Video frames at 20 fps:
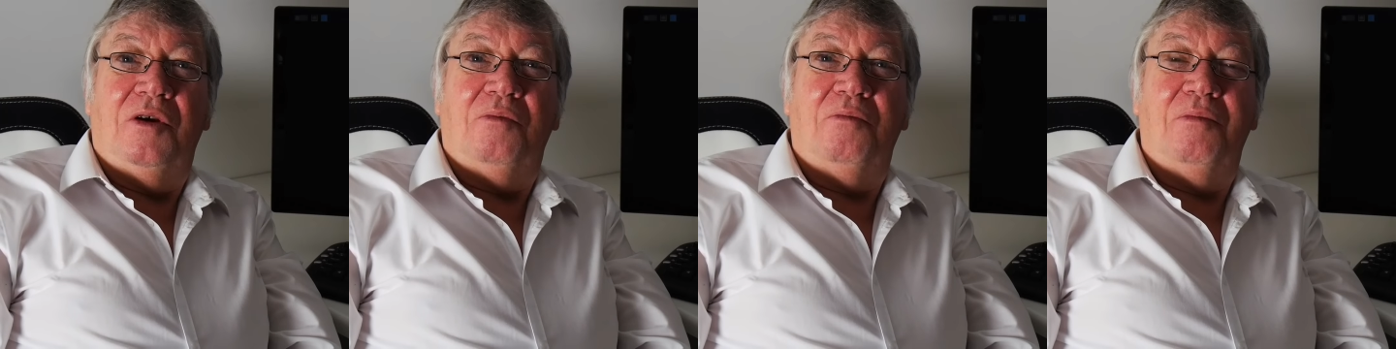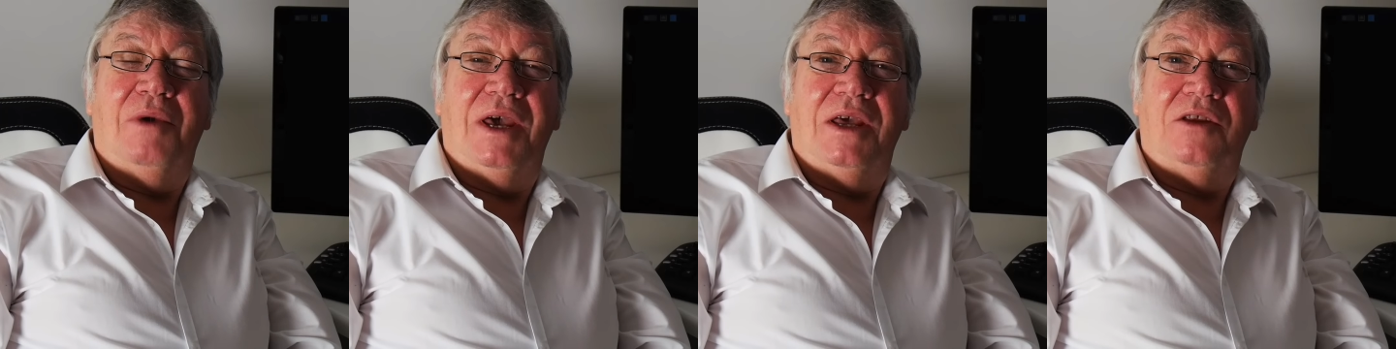
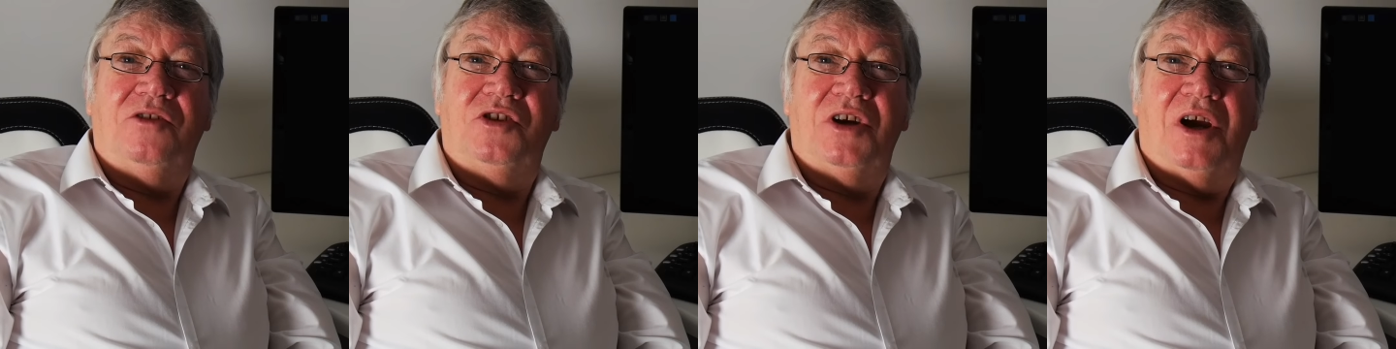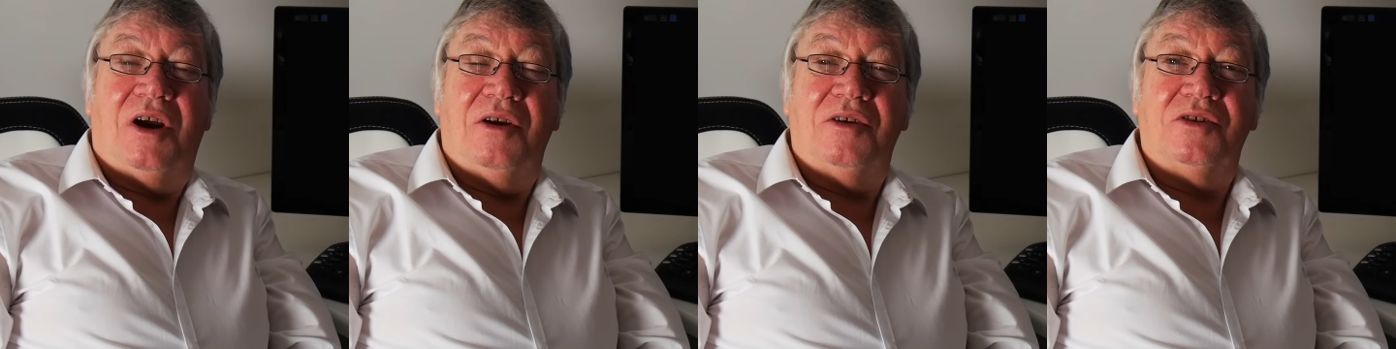made
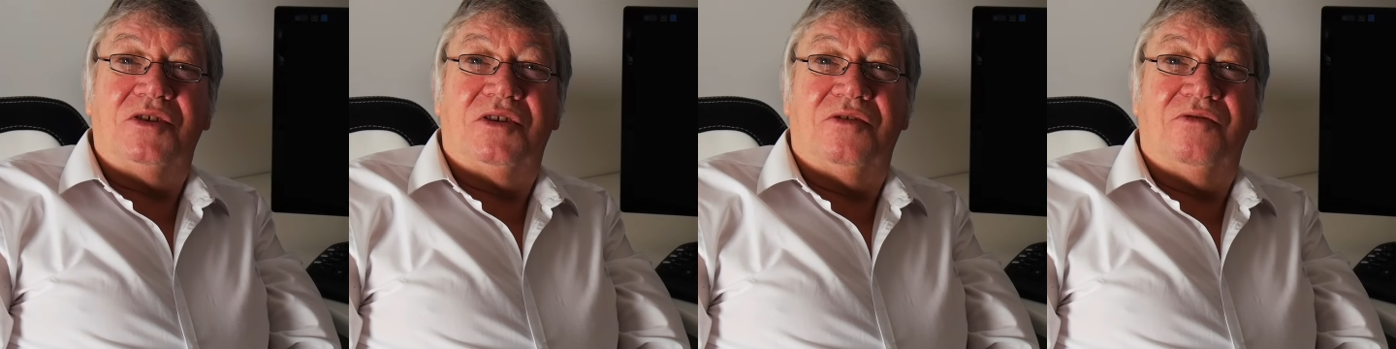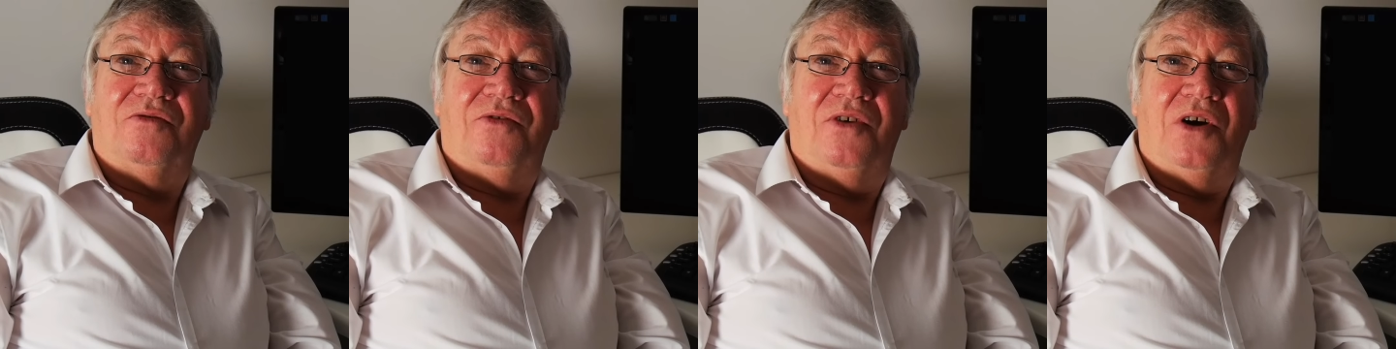
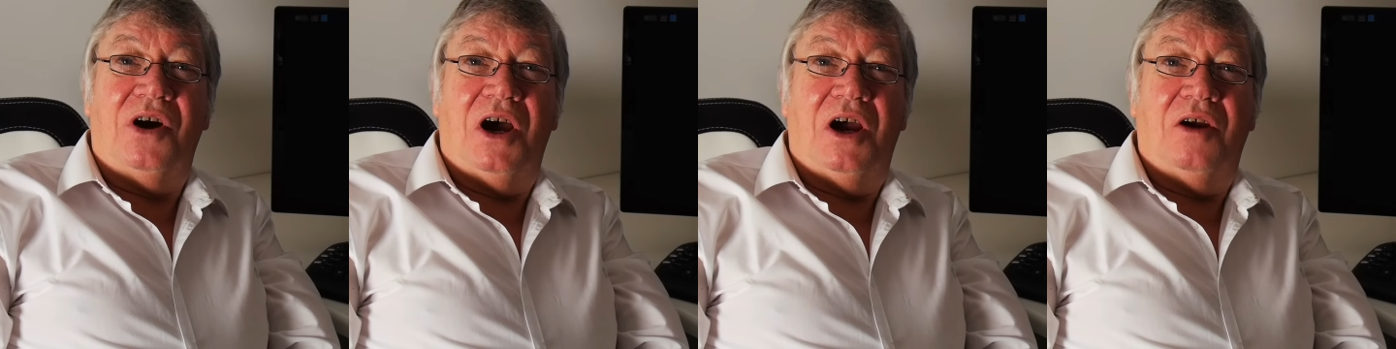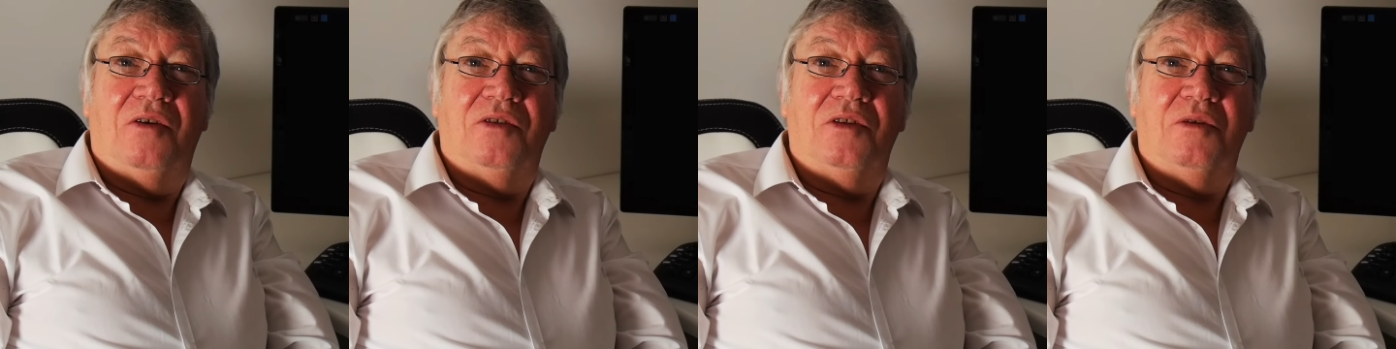Chariots of
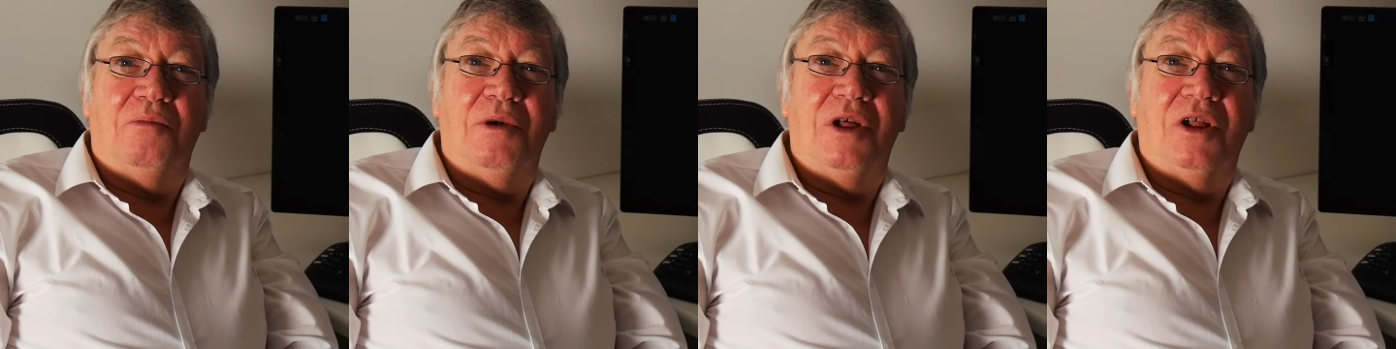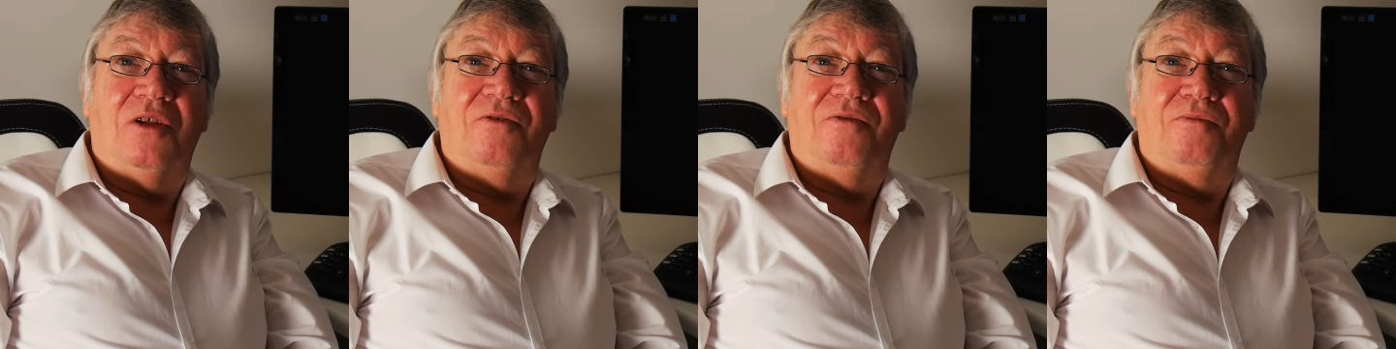Fire and
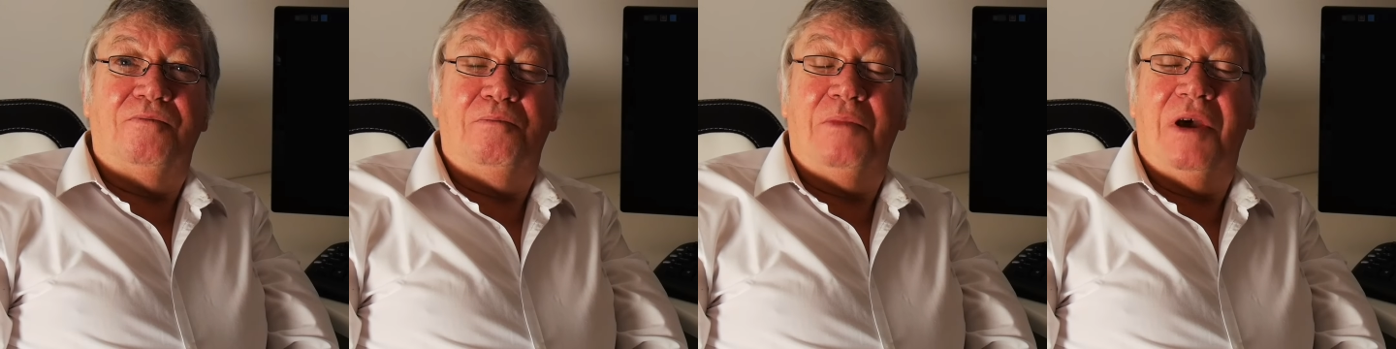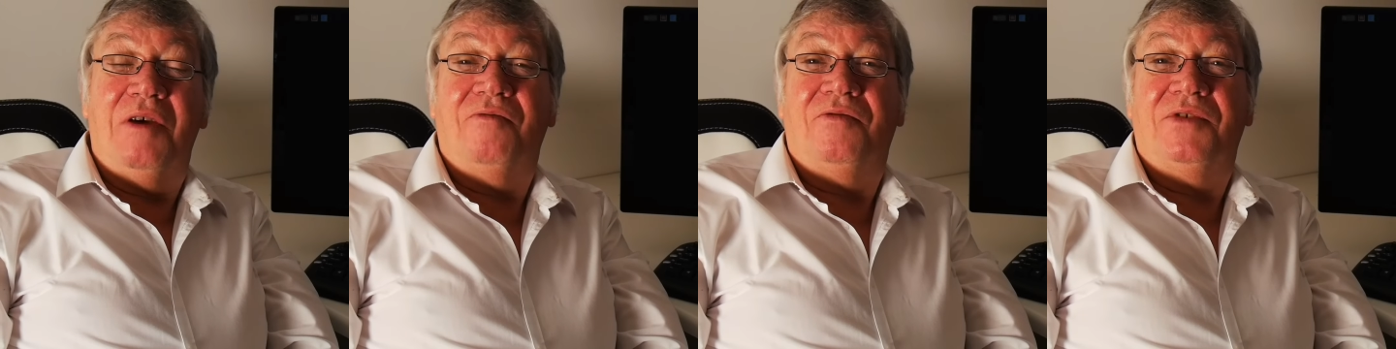the
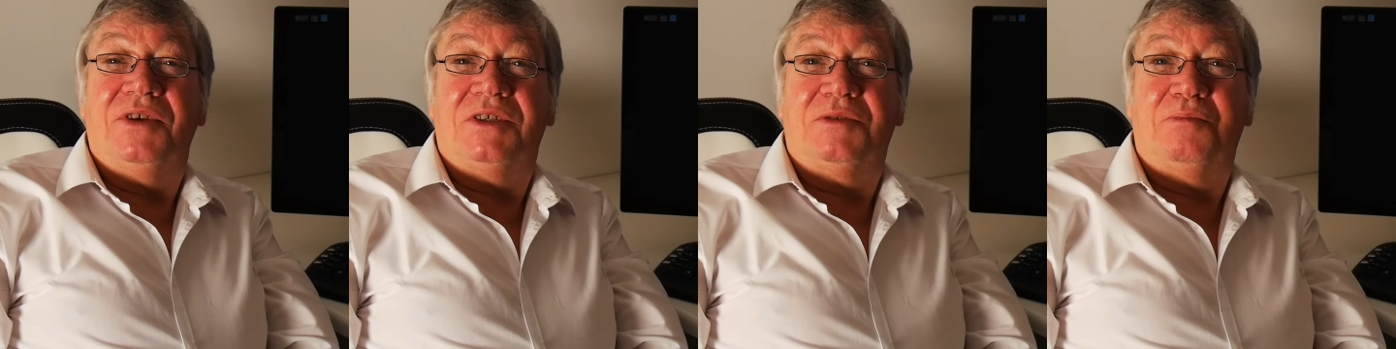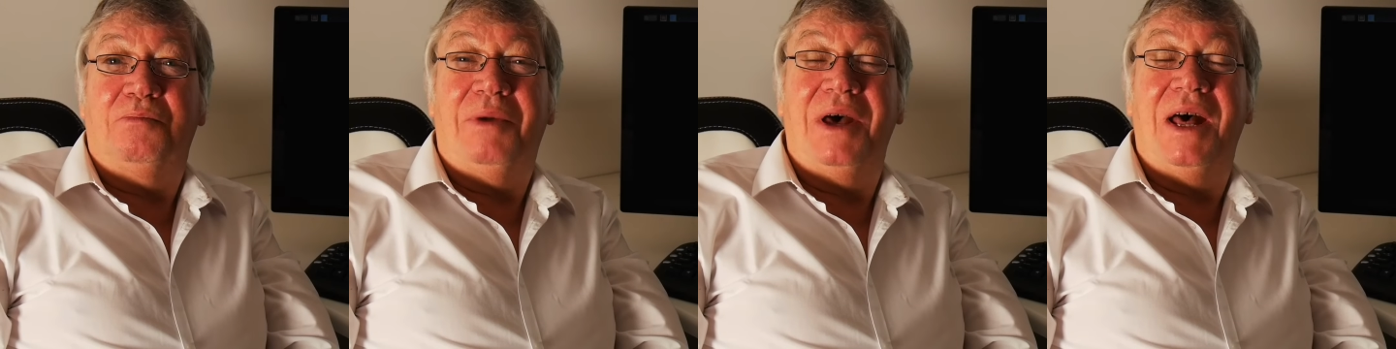
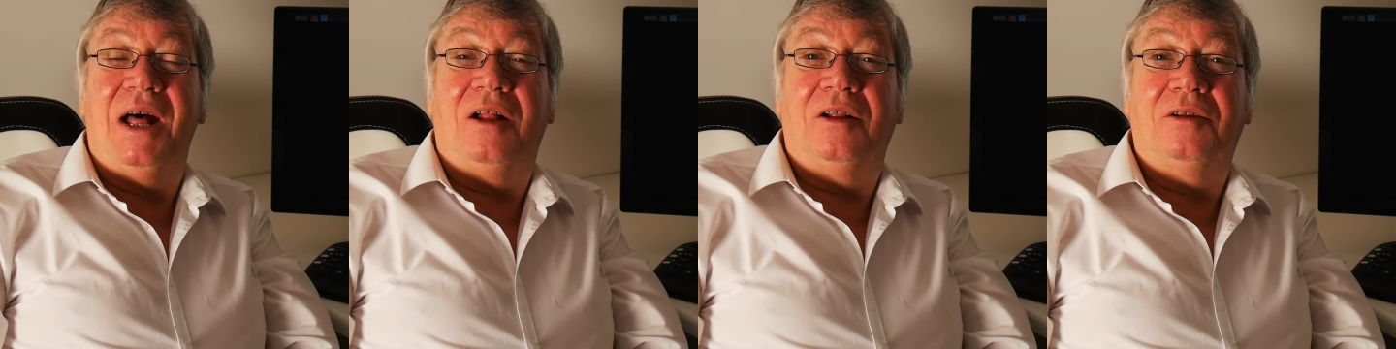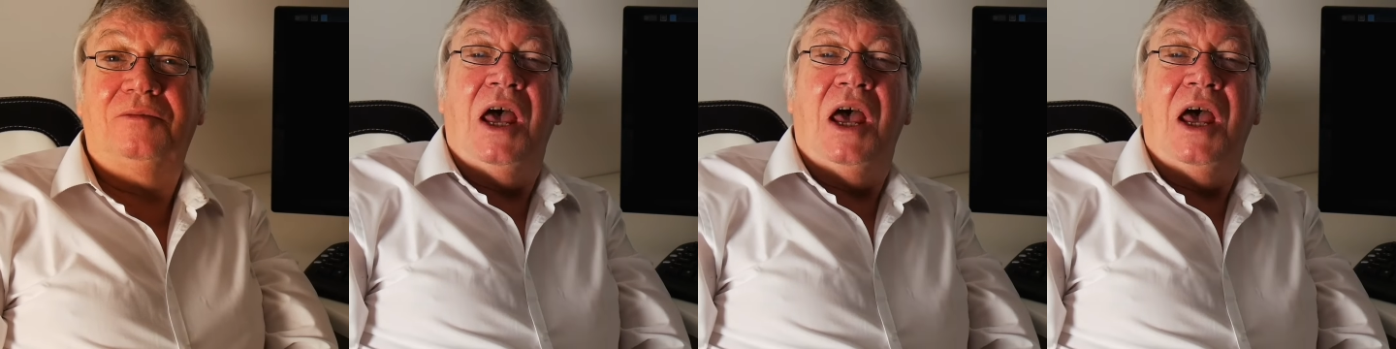Memphis Belle.